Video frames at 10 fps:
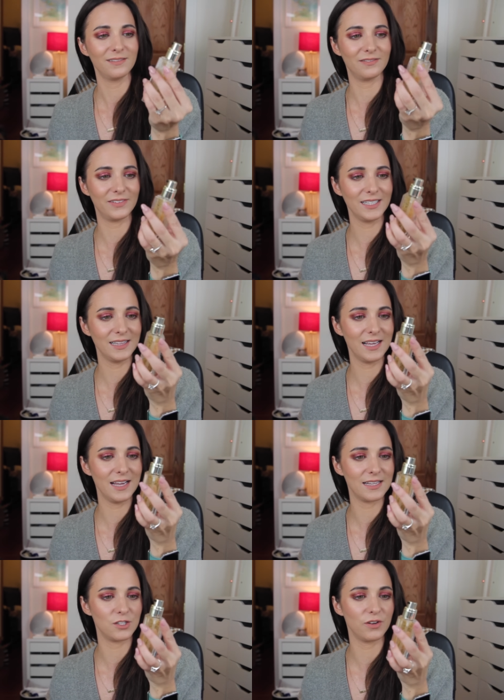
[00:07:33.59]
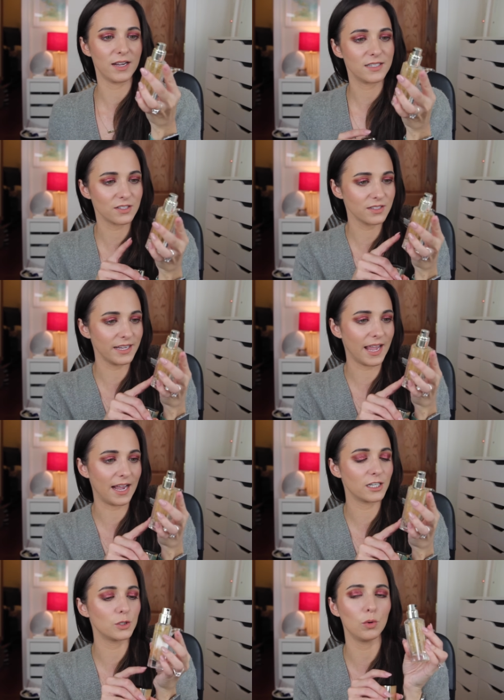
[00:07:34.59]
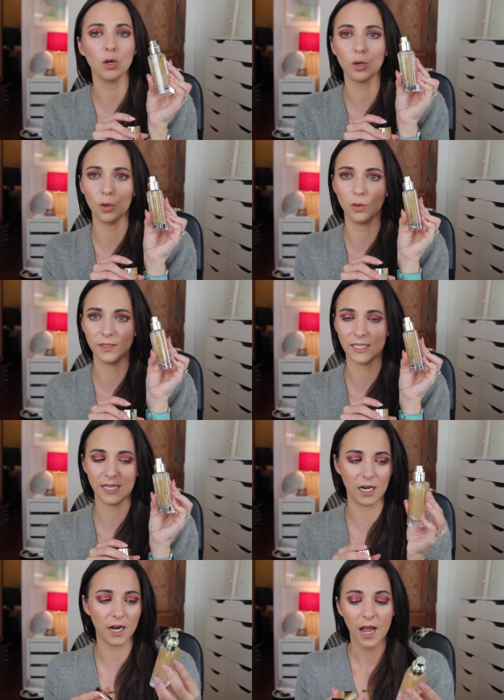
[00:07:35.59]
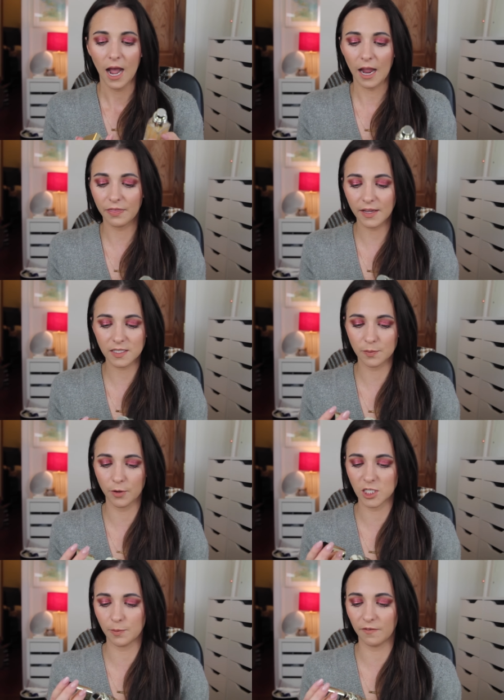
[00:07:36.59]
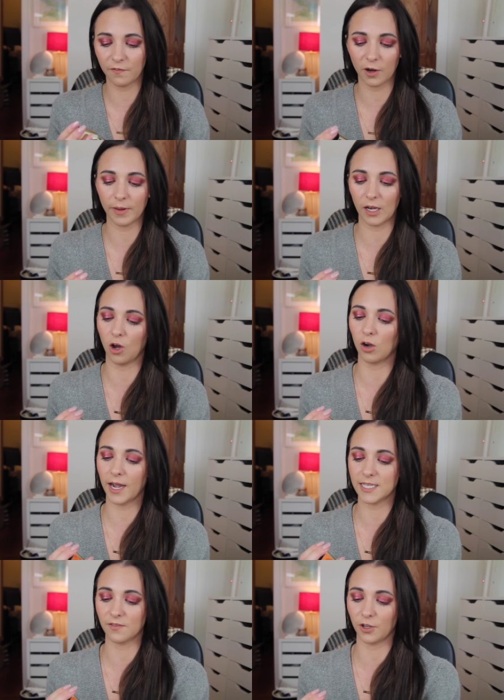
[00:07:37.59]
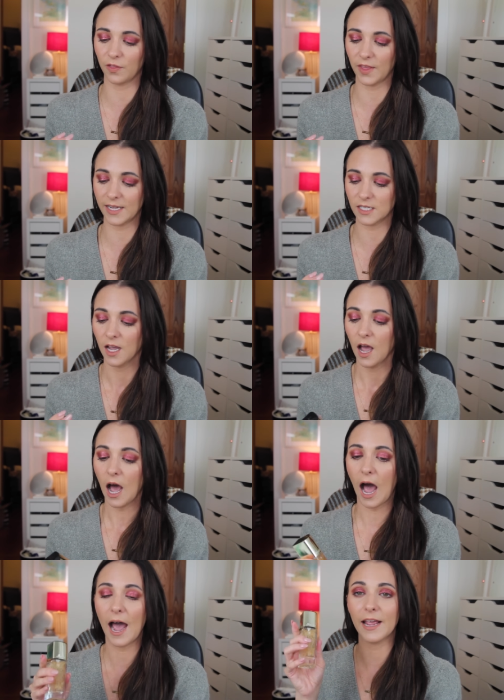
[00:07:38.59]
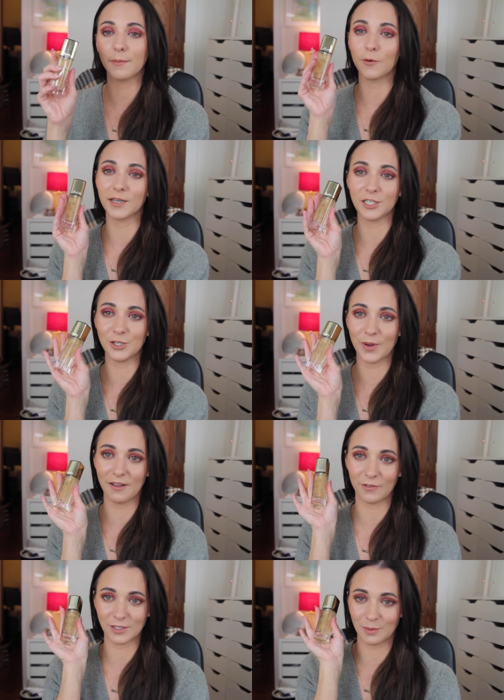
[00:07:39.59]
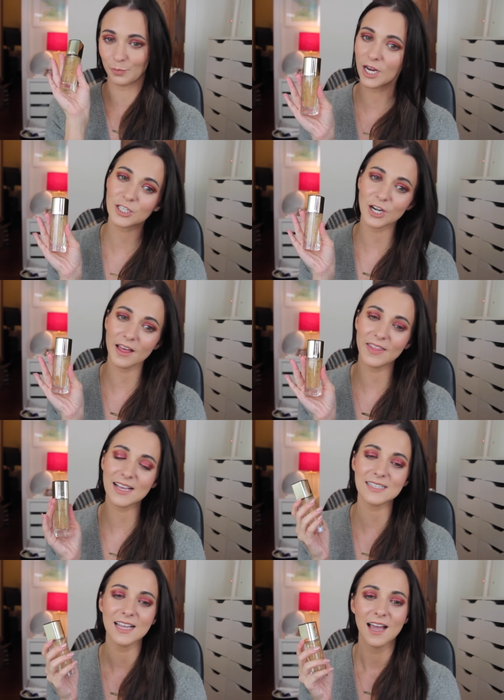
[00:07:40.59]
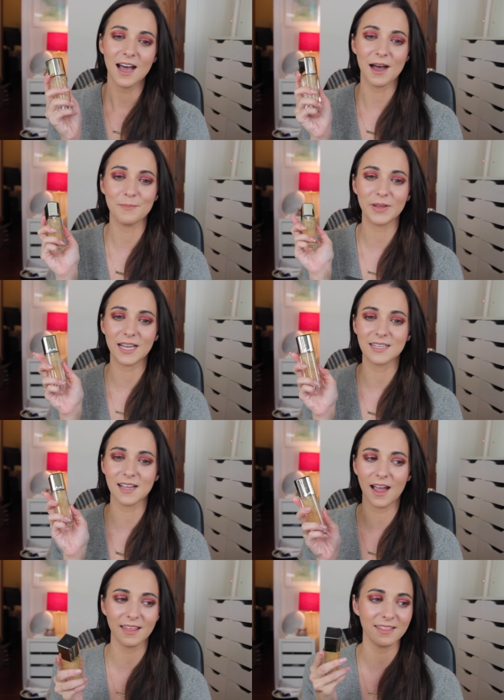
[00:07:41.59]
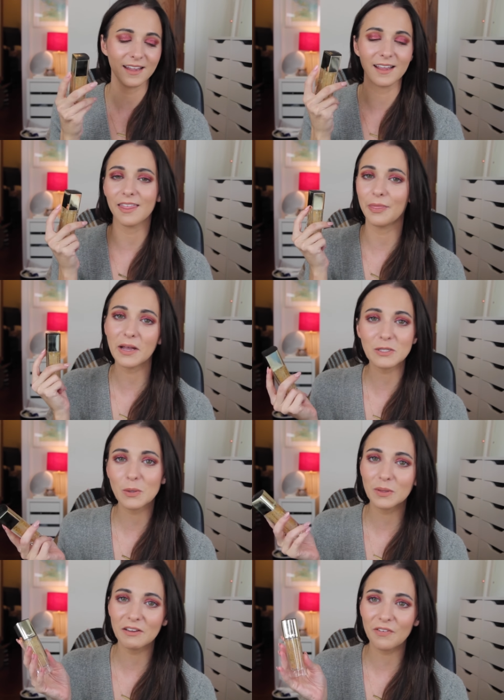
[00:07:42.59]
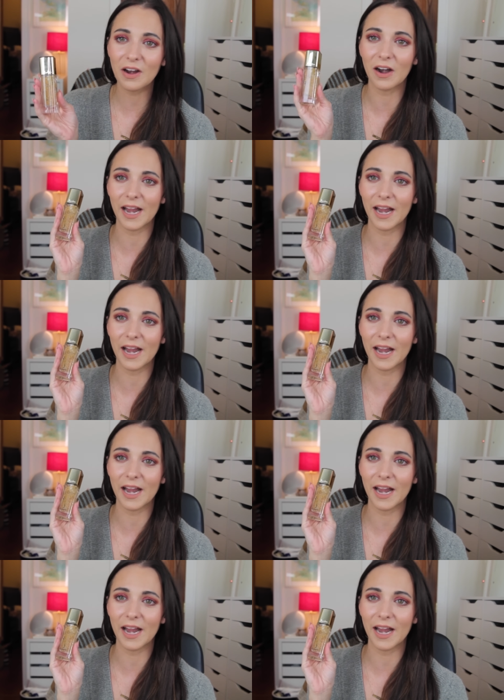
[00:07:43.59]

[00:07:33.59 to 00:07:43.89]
Venice, you guys, there's like actual gold in here. I think it's supposed to be firming and all kinds of good things. I am going to do a first impression on this because I think that's only fair.